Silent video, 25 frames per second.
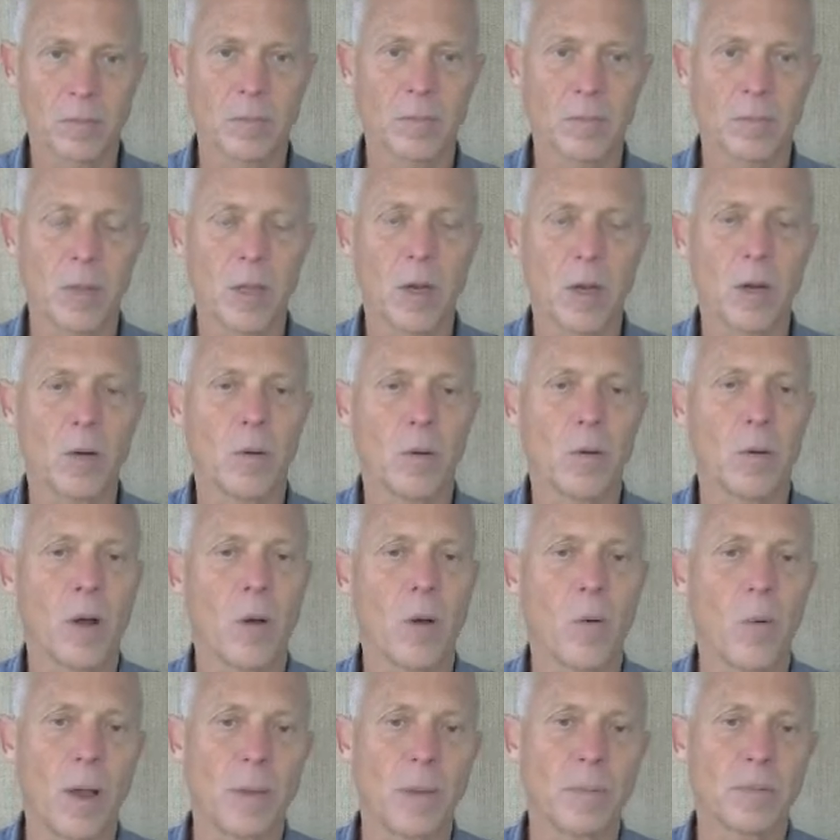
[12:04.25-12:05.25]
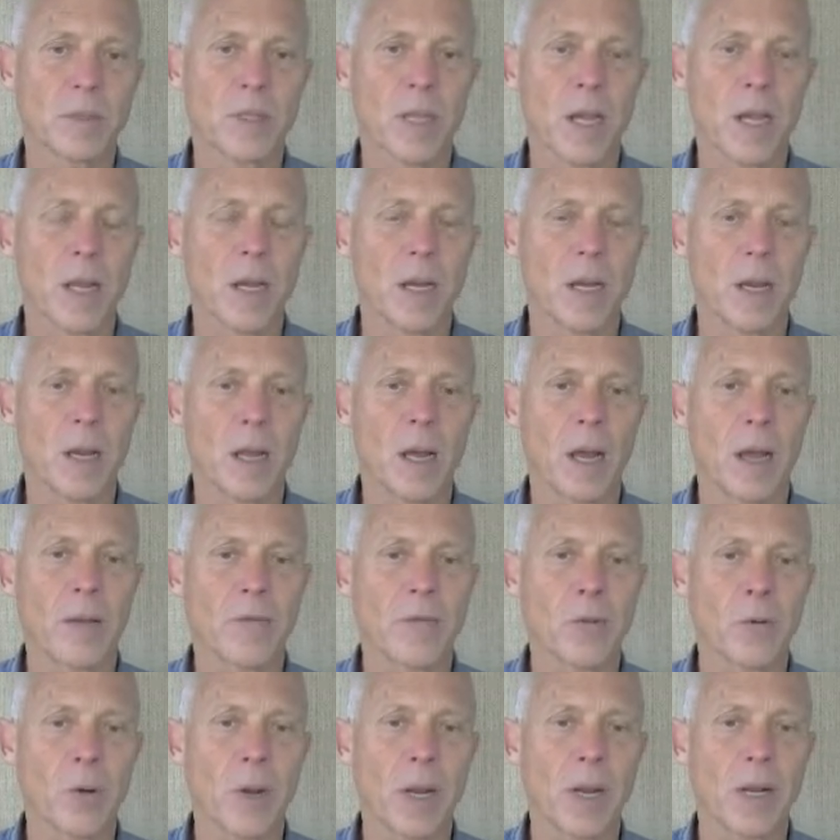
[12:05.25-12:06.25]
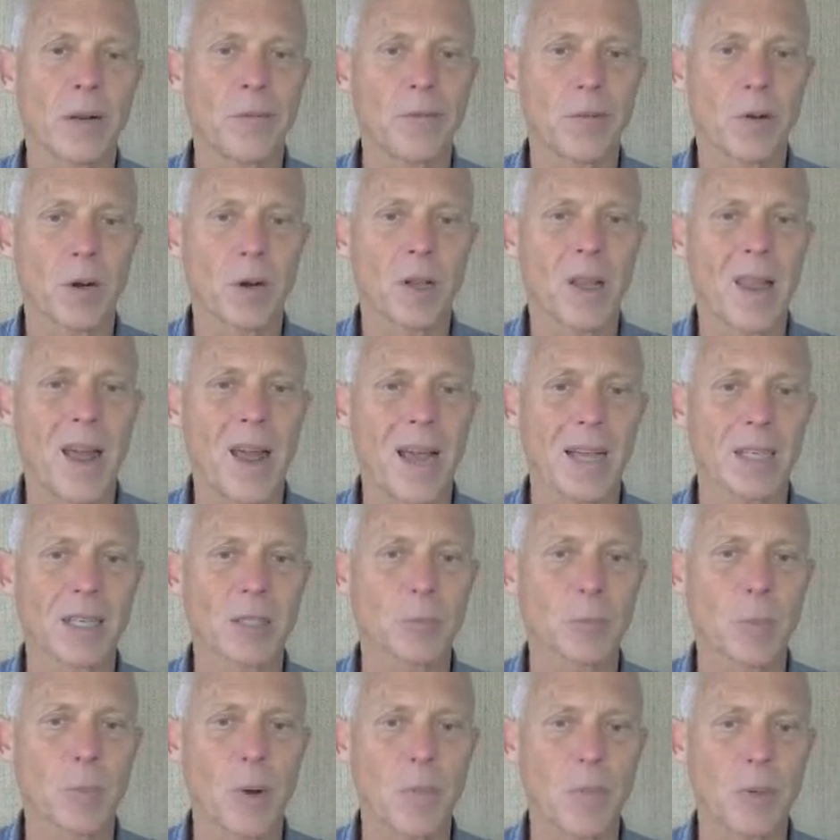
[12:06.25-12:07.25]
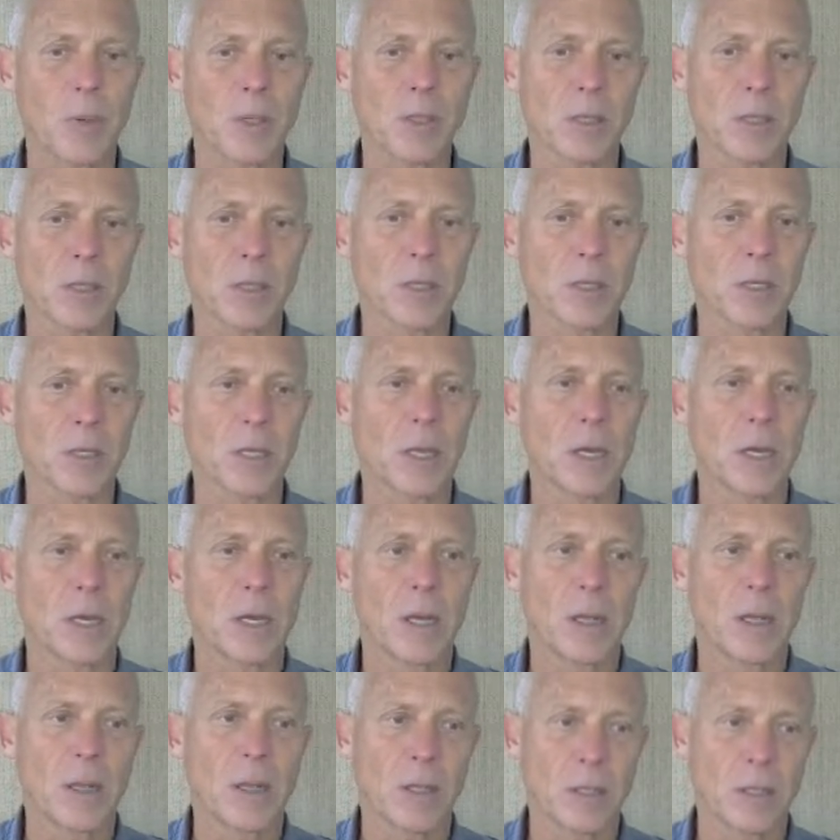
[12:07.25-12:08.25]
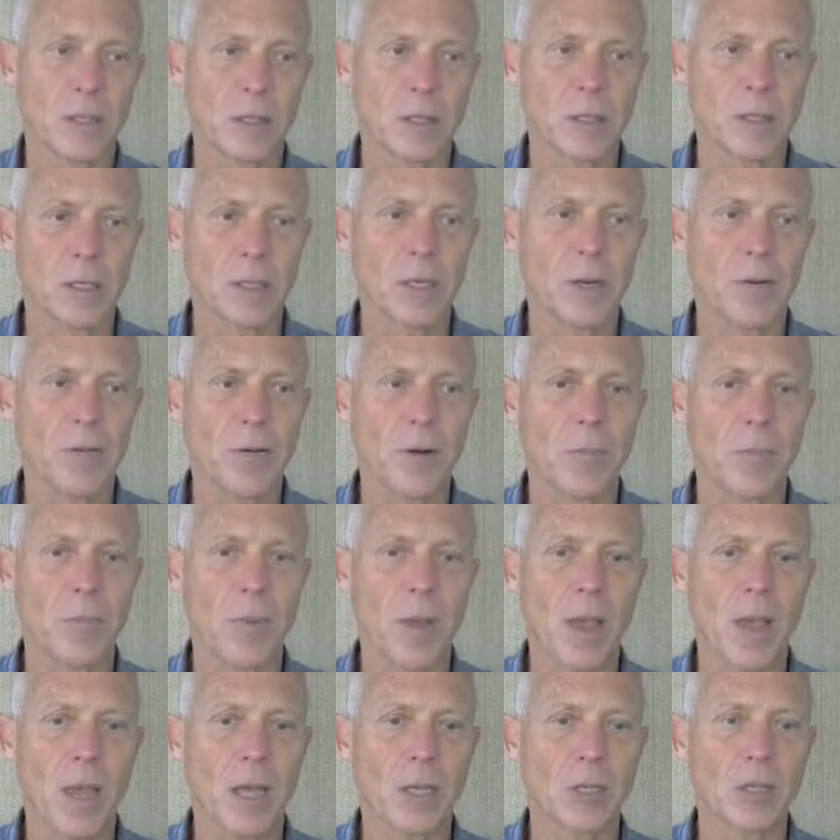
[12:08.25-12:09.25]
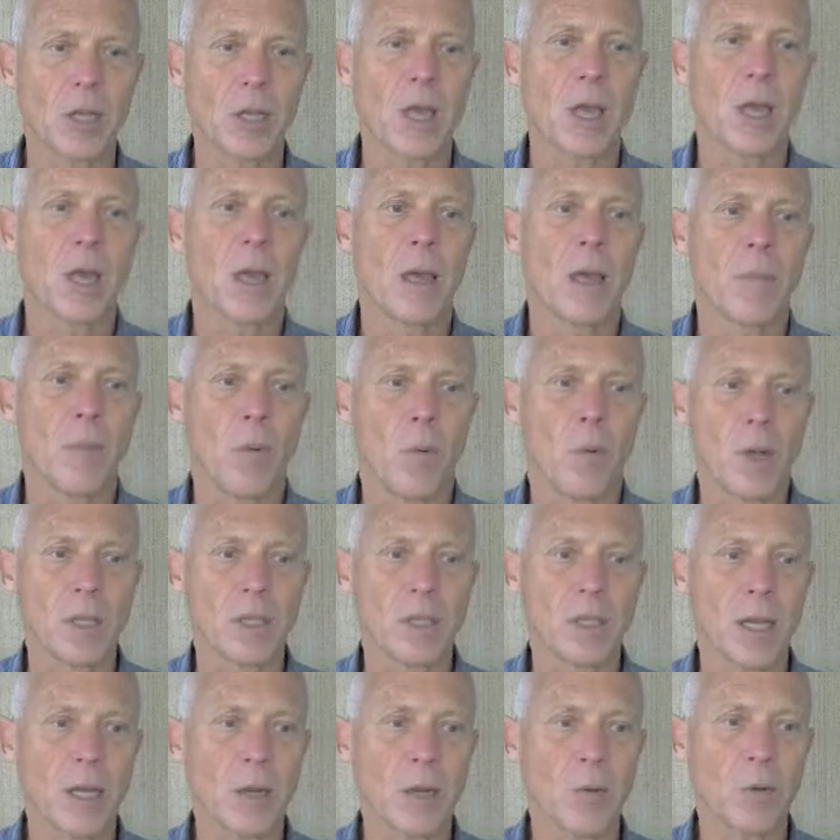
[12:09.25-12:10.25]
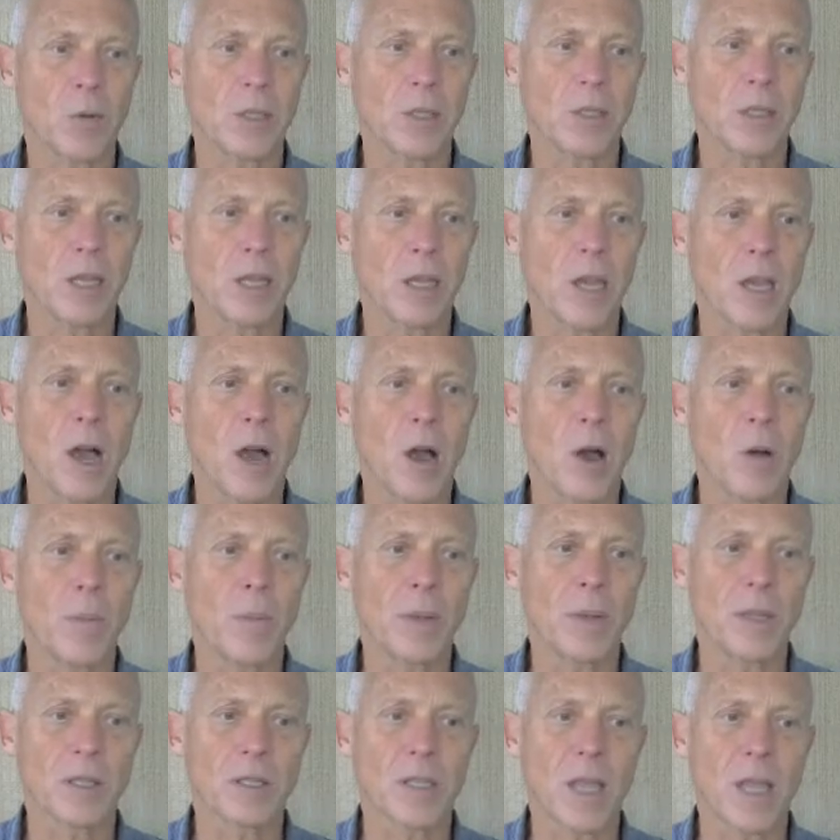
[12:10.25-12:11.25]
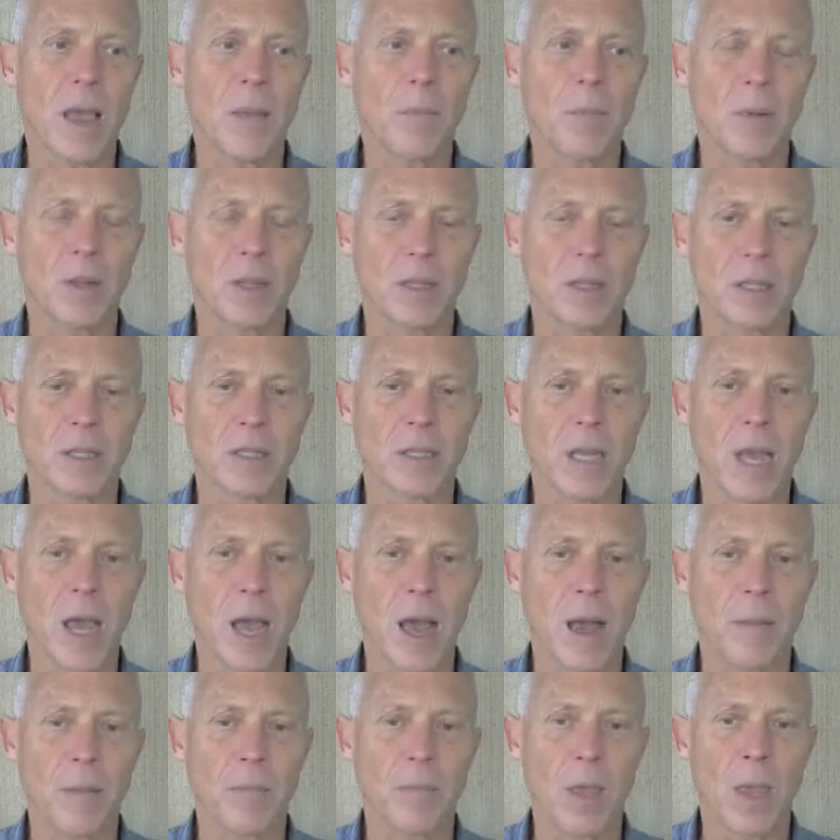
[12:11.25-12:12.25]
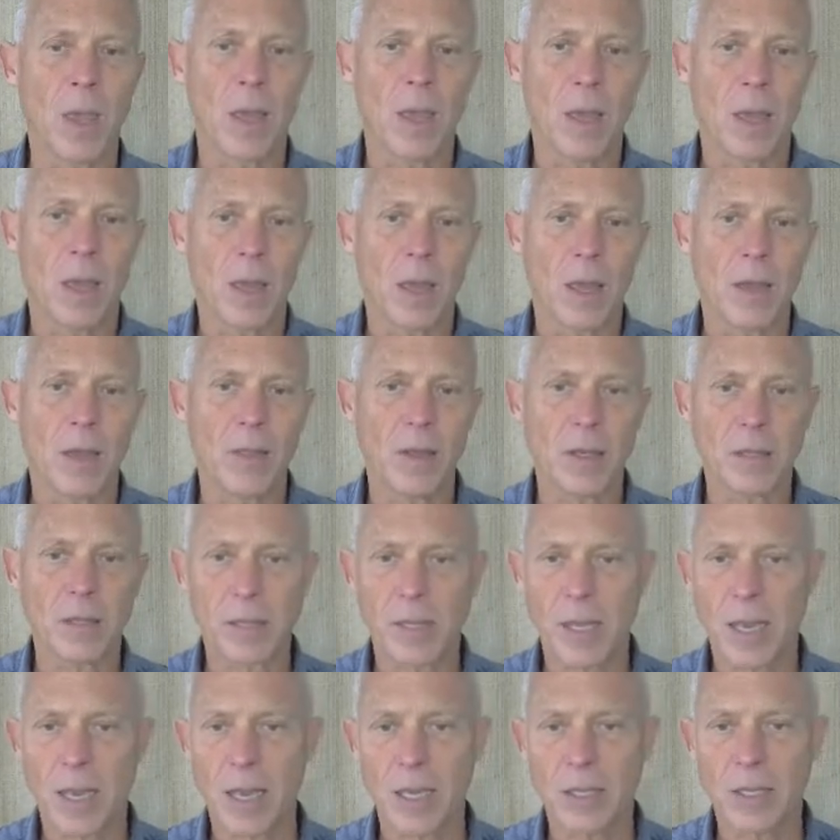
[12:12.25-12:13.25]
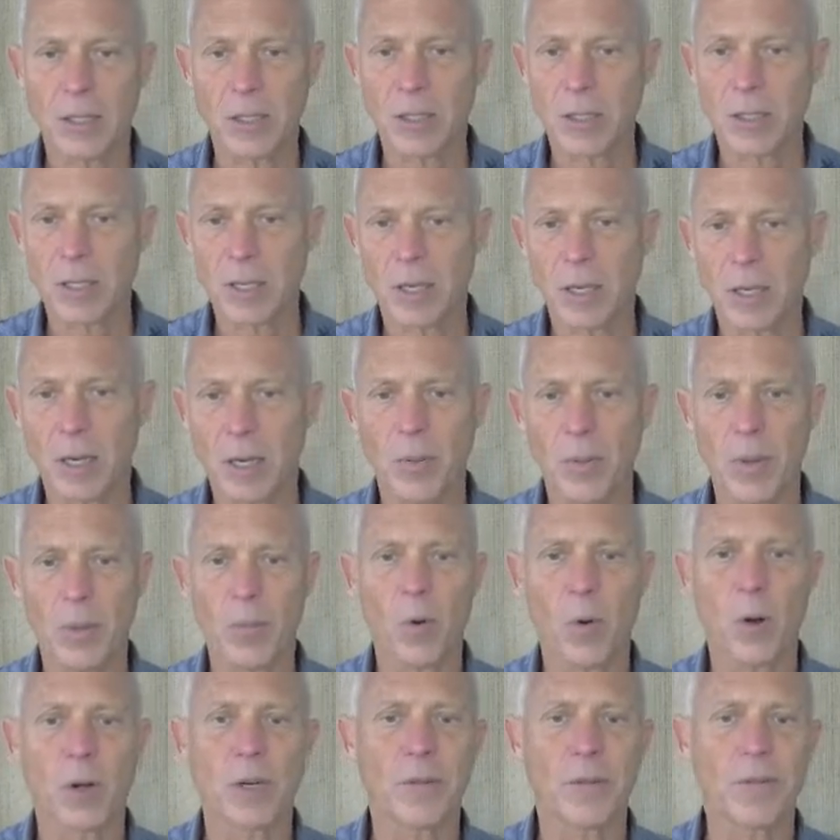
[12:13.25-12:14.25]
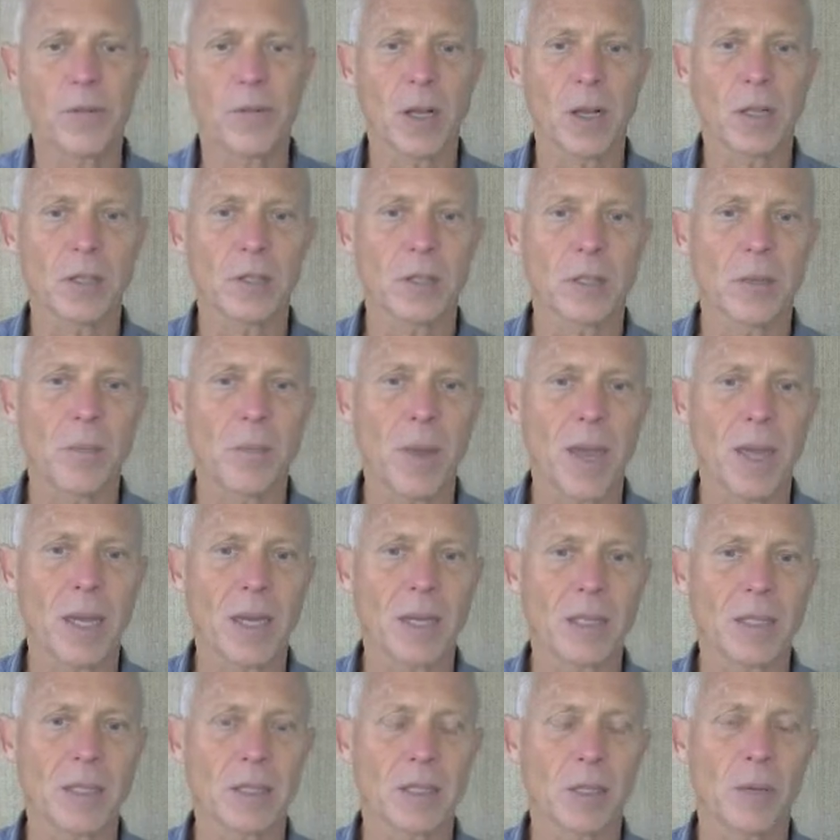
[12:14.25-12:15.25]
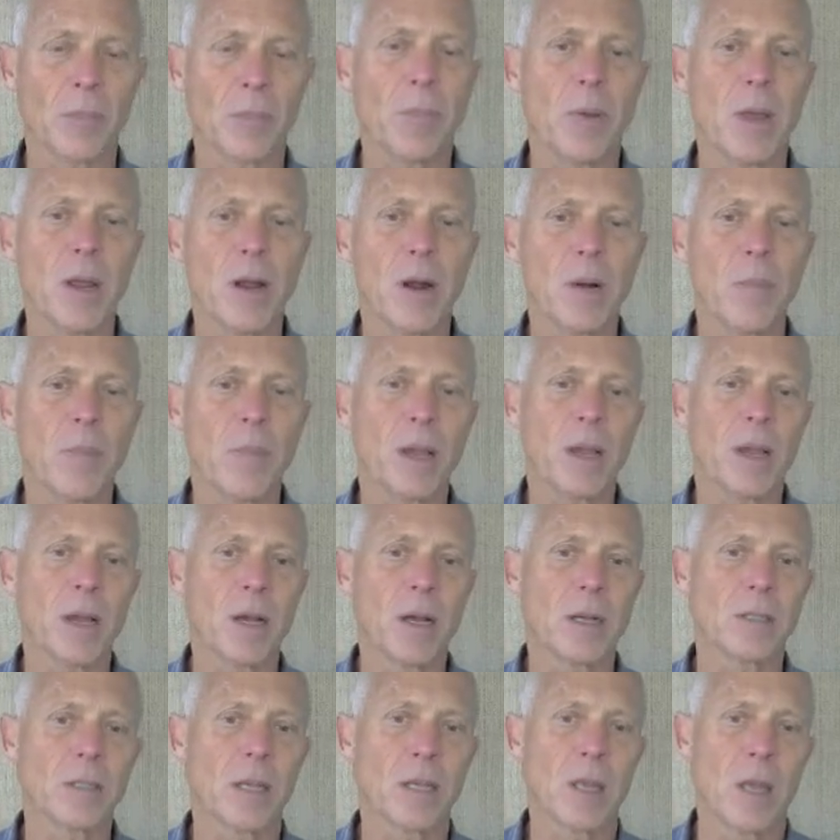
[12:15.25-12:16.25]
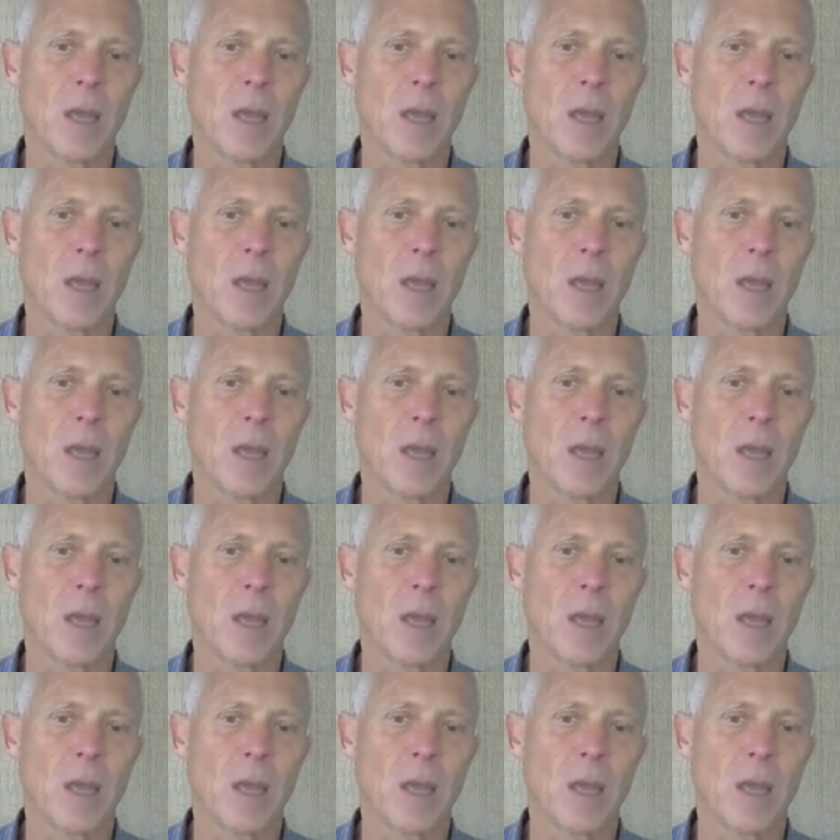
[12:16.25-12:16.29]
a website I've created for class purposes. This is a different page, but once again we see home and sample at the top. In this case, it's a little bit more difficult to make it disappear because